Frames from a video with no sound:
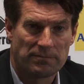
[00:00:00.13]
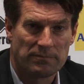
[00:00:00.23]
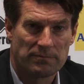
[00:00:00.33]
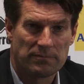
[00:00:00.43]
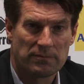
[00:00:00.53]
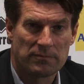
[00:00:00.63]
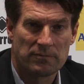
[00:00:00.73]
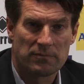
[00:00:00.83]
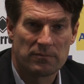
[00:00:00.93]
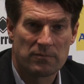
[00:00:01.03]
Nathan's gone to
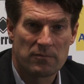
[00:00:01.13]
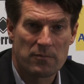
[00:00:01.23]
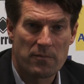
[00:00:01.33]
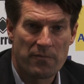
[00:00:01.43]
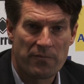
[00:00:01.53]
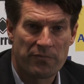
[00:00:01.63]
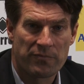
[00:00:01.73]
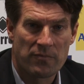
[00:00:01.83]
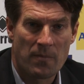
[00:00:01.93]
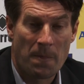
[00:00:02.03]
hospital. Was it fractured
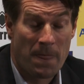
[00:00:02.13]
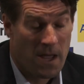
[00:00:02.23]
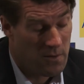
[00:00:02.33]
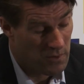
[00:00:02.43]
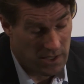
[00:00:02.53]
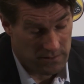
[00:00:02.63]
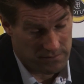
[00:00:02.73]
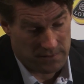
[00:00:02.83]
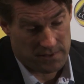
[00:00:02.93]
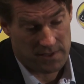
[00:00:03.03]
ankle?
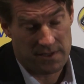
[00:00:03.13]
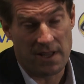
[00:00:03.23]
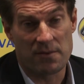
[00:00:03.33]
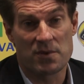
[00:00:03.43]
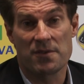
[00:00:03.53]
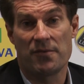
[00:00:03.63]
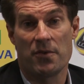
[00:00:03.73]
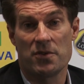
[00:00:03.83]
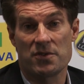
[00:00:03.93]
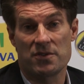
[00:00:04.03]
Well, so that was the
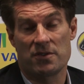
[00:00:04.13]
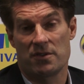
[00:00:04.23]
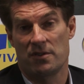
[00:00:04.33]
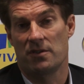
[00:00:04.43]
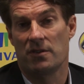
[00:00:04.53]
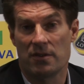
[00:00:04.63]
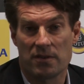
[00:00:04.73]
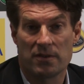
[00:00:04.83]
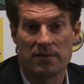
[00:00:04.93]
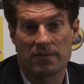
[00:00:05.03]
first
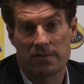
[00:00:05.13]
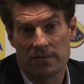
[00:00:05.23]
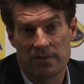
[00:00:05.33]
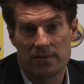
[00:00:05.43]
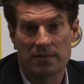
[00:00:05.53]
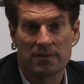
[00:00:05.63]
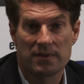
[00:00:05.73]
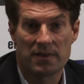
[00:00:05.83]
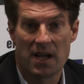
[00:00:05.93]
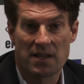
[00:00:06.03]
uh,
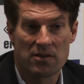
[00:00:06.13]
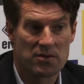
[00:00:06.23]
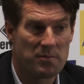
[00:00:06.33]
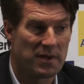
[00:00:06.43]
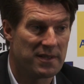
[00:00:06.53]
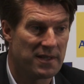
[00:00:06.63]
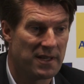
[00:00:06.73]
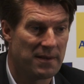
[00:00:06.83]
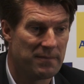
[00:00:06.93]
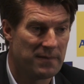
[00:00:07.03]
diagnosed, but
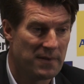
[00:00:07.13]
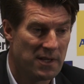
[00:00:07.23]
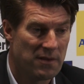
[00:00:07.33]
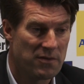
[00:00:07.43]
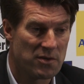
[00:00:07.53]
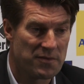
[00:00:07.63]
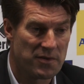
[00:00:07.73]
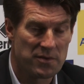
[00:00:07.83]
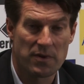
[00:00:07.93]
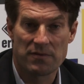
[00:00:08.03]
um, of course,
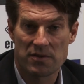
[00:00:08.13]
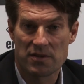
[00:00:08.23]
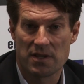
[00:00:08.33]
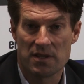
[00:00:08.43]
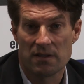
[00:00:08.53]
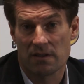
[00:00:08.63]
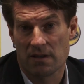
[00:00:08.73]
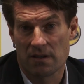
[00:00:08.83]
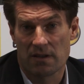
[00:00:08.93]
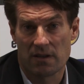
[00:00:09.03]
first we have to see
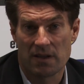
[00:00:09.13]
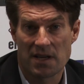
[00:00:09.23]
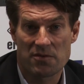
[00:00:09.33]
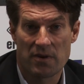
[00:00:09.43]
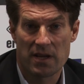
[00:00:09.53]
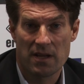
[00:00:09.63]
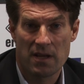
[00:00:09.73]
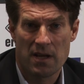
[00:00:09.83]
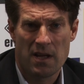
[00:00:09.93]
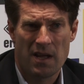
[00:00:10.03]
uh, an X-ray,
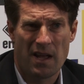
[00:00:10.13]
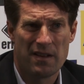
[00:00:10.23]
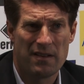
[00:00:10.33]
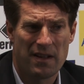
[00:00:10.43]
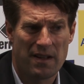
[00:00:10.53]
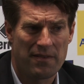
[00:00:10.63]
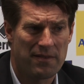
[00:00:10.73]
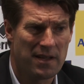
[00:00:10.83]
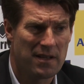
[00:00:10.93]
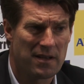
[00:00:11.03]
and then I
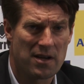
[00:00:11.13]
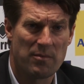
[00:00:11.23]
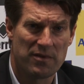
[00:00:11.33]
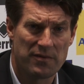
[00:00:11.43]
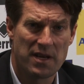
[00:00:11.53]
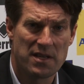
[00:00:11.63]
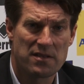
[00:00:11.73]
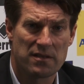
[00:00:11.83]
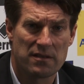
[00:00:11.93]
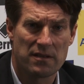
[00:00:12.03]
think in a couple of
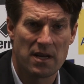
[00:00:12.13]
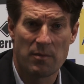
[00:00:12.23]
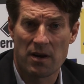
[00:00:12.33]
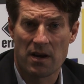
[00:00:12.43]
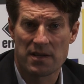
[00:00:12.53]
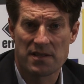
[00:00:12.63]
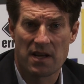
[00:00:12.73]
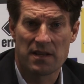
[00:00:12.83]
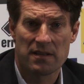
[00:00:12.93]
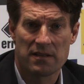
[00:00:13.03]
days an MRI
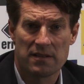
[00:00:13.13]
scan